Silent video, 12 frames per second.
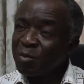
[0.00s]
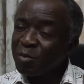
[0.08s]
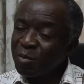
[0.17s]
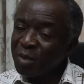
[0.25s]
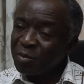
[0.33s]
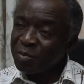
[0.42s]

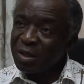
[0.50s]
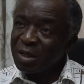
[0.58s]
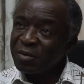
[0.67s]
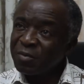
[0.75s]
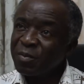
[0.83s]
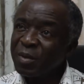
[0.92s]

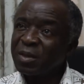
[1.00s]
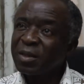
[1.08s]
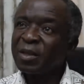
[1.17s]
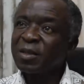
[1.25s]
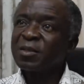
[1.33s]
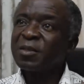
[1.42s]
make-believe
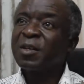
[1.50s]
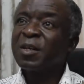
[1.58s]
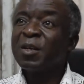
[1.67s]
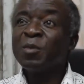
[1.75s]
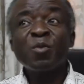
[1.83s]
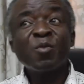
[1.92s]
method,
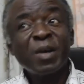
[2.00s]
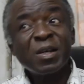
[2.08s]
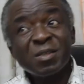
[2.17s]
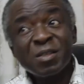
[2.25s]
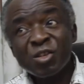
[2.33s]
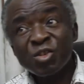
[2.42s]

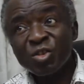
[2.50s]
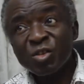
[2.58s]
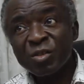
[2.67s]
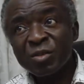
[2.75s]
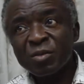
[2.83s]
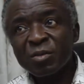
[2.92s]
improvisation,
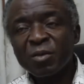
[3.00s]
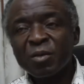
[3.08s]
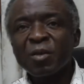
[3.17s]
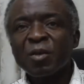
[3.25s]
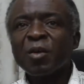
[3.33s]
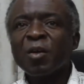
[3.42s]

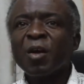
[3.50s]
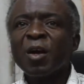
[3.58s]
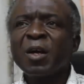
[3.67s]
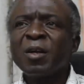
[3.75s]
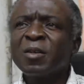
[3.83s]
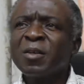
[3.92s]

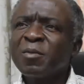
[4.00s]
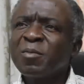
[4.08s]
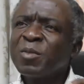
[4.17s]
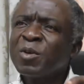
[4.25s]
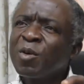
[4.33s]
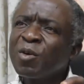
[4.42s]
and
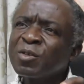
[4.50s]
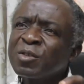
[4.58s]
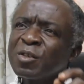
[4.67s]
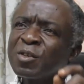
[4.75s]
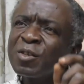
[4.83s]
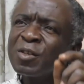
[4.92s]
because
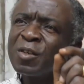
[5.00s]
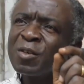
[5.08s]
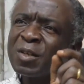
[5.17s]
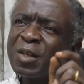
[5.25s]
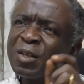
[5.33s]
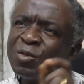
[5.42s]

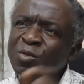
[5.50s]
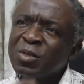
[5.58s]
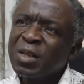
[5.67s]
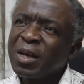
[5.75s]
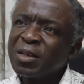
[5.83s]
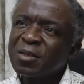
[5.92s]
they used
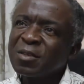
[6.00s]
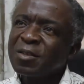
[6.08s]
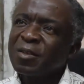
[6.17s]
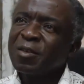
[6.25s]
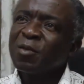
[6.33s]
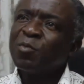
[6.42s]
that,
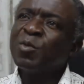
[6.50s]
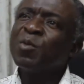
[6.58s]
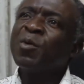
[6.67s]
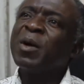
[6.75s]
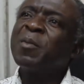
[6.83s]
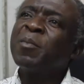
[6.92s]
we
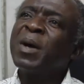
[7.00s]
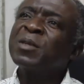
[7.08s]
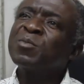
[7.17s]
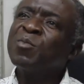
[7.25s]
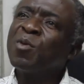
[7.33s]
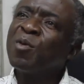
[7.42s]
were much
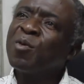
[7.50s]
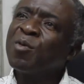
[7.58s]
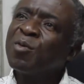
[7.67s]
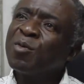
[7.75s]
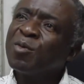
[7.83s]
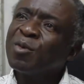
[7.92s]
more
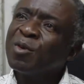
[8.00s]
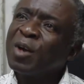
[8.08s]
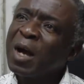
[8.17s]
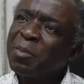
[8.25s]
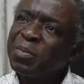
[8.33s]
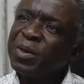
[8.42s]

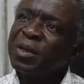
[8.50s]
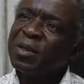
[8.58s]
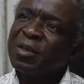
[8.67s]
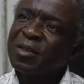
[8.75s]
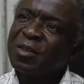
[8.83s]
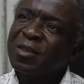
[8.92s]
happy
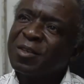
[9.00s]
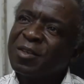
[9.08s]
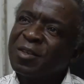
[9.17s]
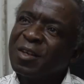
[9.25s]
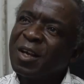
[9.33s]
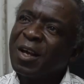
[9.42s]

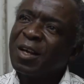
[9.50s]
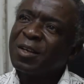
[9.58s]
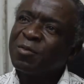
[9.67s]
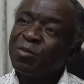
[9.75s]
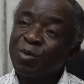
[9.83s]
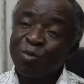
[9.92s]

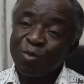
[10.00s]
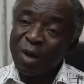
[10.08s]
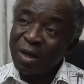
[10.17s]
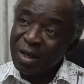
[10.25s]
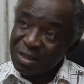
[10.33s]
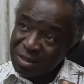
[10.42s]
and we could
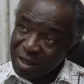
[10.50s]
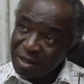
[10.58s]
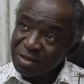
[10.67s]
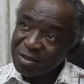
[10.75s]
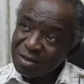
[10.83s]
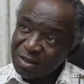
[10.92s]

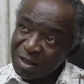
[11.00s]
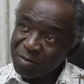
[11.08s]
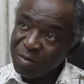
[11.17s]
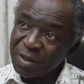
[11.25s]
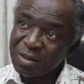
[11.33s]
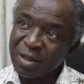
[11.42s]
understand them
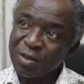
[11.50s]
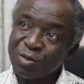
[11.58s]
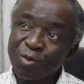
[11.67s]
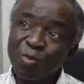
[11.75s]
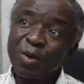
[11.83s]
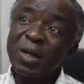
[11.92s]
better.
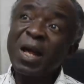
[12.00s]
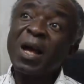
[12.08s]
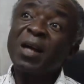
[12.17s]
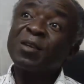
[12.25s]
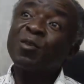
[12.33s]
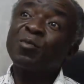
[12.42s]
So when I
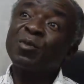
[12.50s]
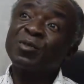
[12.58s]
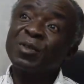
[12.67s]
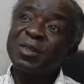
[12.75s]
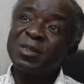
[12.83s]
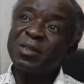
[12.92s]
had the
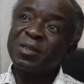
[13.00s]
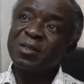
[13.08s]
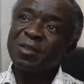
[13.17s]
opportunity